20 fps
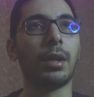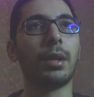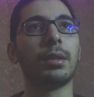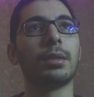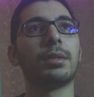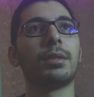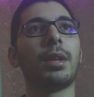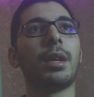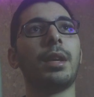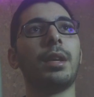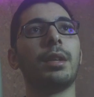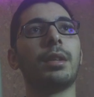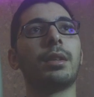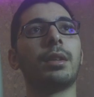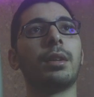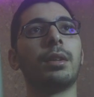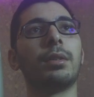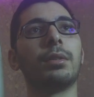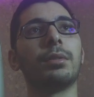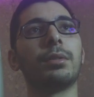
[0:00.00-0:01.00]
I'll say
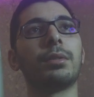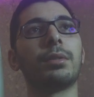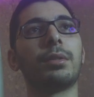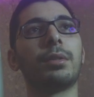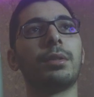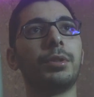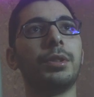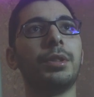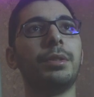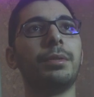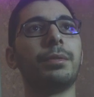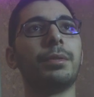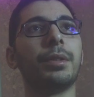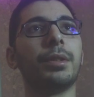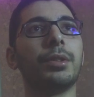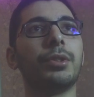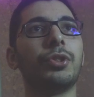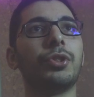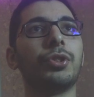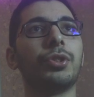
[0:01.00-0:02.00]
const
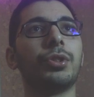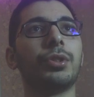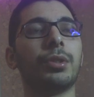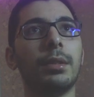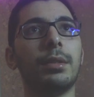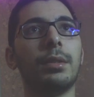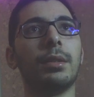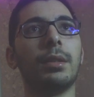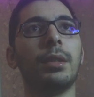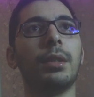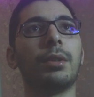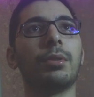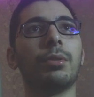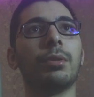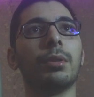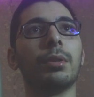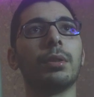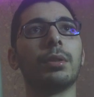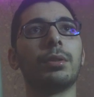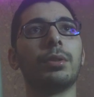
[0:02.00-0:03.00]
prefetch is
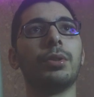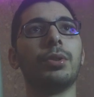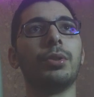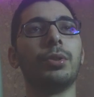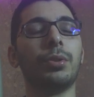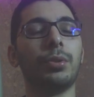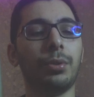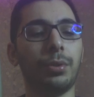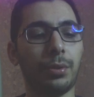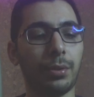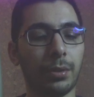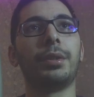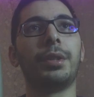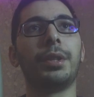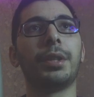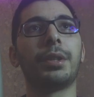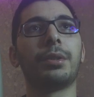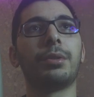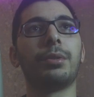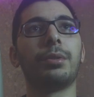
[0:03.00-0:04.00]
equal to
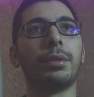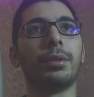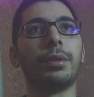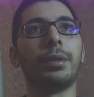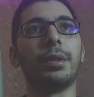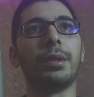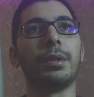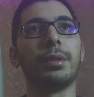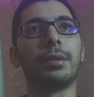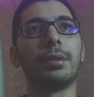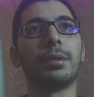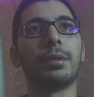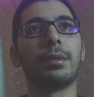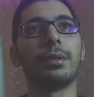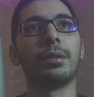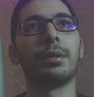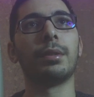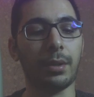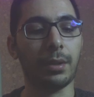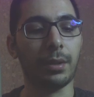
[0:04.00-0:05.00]

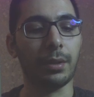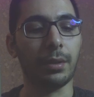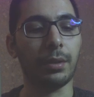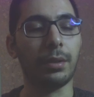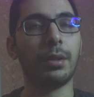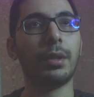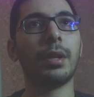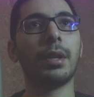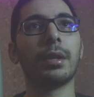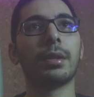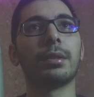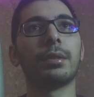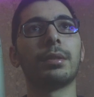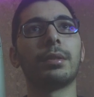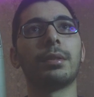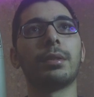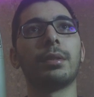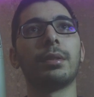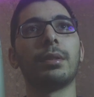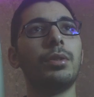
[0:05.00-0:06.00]
request
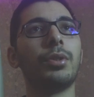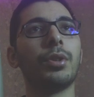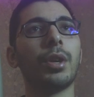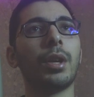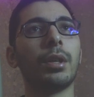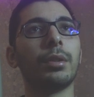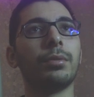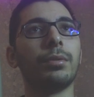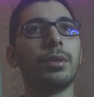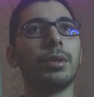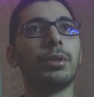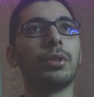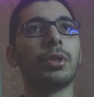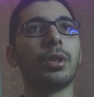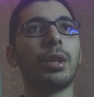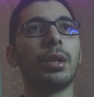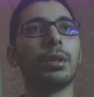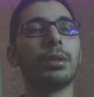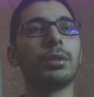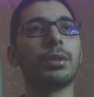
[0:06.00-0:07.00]
next, inside
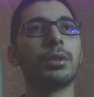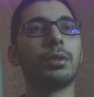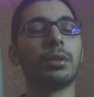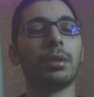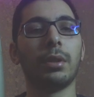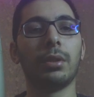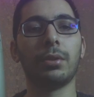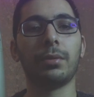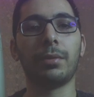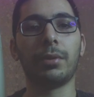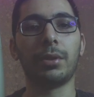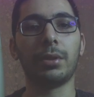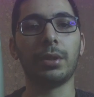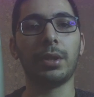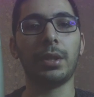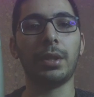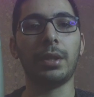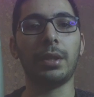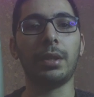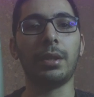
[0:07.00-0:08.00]
which I'll just look for
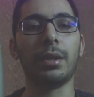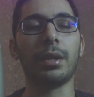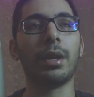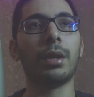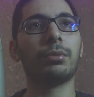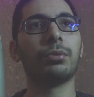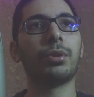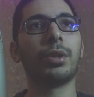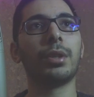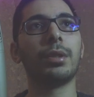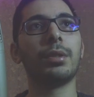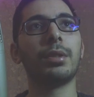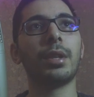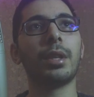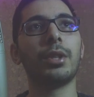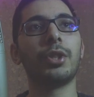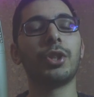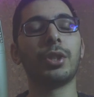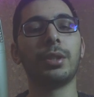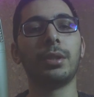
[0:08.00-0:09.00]
the
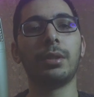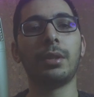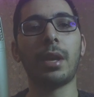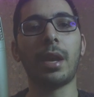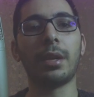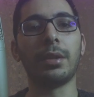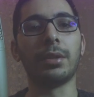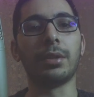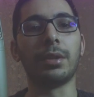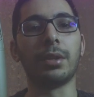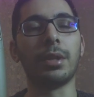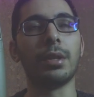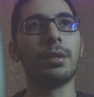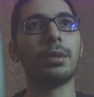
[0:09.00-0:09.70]
authorization header